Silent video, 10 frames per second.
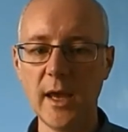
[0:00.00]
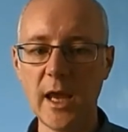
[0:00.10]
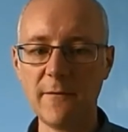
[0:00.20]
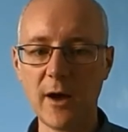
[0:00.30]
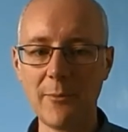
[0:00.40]

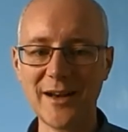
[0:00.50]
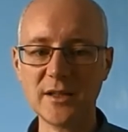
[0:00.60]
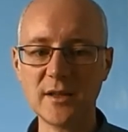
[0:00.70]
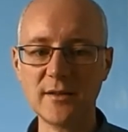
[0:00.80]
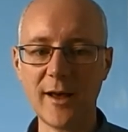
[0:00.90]
If I
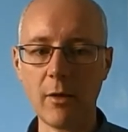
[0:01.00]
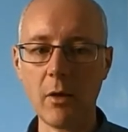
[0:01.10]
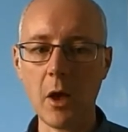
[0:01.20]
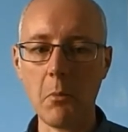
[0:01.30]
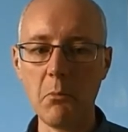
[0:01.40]
manage to
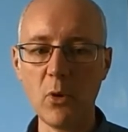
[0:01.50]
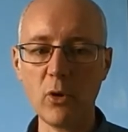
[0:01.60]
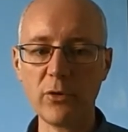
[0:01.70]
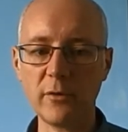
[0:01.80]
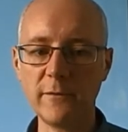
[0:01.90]
sell
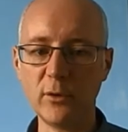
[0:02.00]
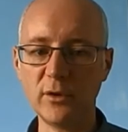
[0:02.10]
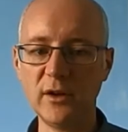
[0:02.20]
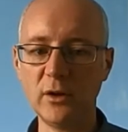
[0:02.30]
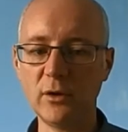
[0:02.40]
more than
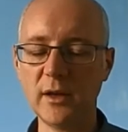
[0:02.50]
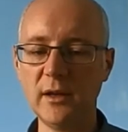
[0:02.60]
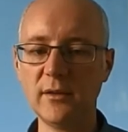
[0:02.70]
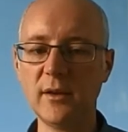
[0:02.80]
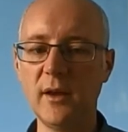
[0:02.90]
40
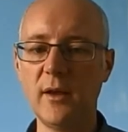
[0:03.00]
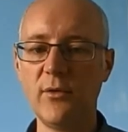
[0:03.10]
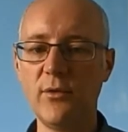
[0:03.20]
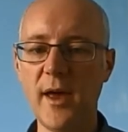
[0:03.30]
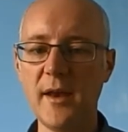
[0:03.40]
cookies,
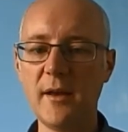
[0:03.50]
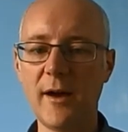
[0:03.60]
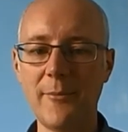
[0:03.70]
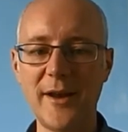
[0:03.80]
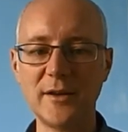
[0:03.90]
then
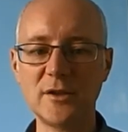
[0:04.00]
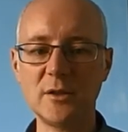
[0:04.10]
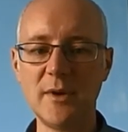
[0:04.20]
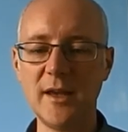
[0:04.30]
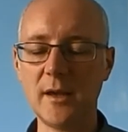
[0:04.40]
I manage to
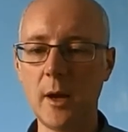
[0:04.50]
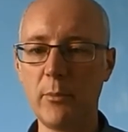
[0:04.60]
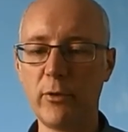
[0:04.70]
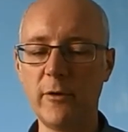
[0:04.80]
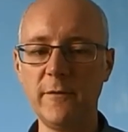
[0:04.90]
make a
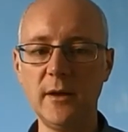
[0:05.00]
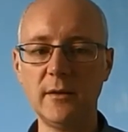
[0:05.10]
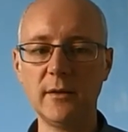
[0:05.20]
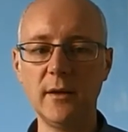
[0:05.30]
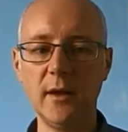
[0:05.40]

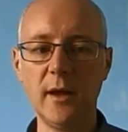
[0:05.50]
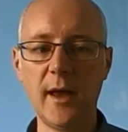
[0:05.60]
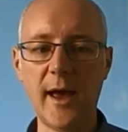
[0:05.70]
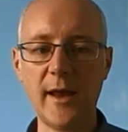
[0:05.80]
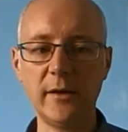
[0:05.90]
profit.
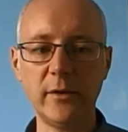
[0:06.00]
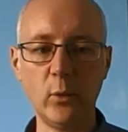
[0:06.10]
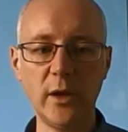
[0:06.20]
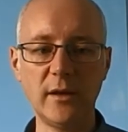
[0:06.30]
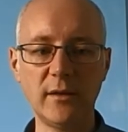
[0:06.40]
And
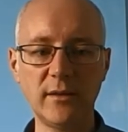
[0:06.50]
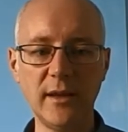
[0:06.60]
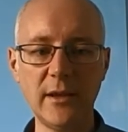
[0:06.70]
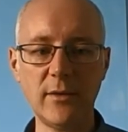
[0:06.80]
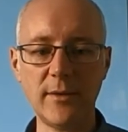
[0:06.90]
we can
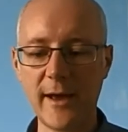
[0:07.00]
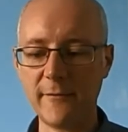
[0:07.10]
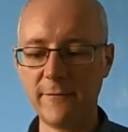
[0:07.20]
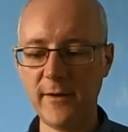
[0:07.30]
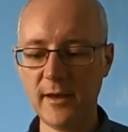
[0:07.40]
see that
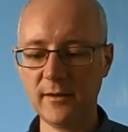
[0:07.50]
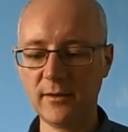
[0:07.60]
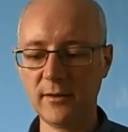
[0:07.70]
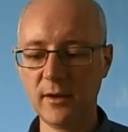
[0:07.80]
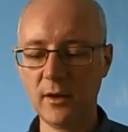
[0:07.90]
that
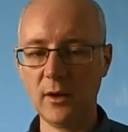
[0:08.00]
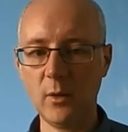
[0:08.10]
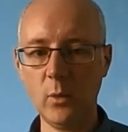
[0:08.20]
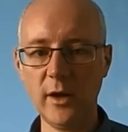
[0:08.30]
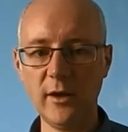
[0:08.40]
fits
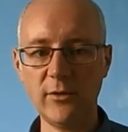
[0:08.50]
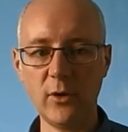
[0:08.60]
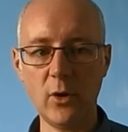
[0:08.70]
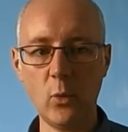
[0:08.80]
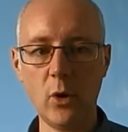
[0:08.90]
with
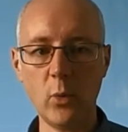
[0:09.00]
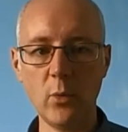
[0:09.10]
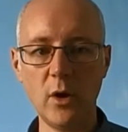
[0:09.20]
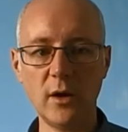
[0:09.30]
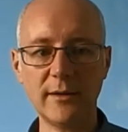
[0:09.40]
what we
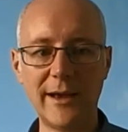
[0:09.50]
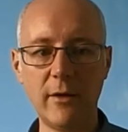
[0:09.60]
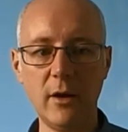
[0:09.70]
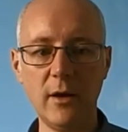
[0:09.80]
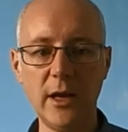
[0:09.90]
worked out
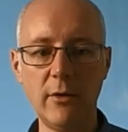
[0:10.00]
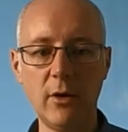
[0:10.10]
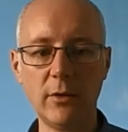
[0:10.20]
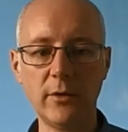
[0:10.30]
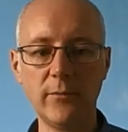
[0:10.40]
earlier
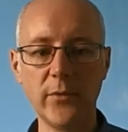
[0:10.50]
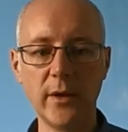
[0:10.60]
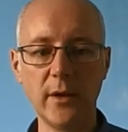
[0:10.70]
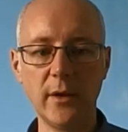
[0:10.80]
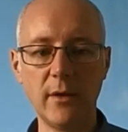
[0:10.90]
on,
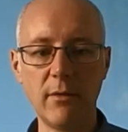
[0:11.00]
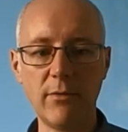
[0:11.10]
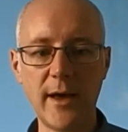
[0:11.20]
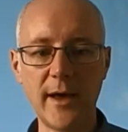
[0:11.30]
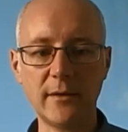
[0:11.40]

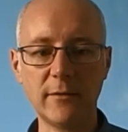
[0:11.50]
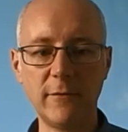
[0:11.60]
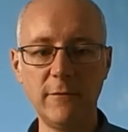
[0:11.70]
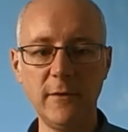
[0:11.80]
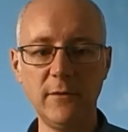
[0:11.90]
that
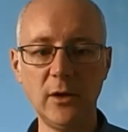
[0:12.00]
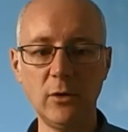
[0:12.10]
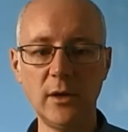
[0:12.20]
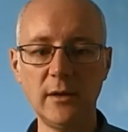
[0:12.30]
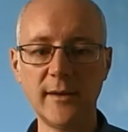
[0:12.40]
for 50
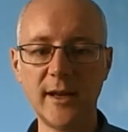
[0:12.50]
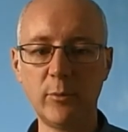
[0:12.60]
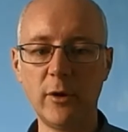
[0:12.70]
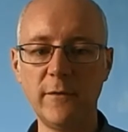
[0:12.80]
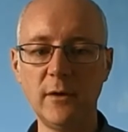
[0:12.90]
cookies I get a
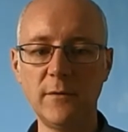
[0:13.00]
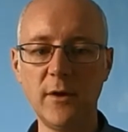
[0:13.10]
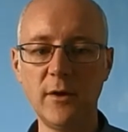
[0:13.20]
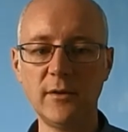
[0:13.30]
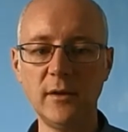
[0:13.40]
profit of
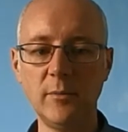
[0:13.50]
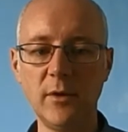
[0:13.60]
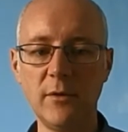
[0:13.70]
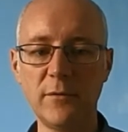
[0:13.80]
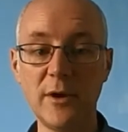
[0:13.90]

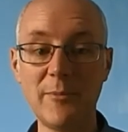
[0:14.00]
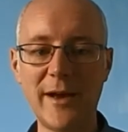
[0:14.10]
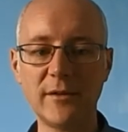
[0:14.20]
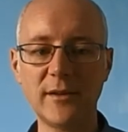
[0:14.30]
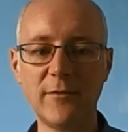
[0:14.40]

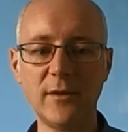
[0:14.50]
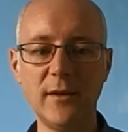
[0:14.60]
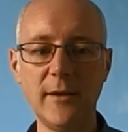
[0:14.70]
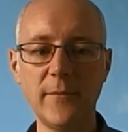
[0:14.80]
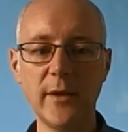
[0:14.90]
£3.70.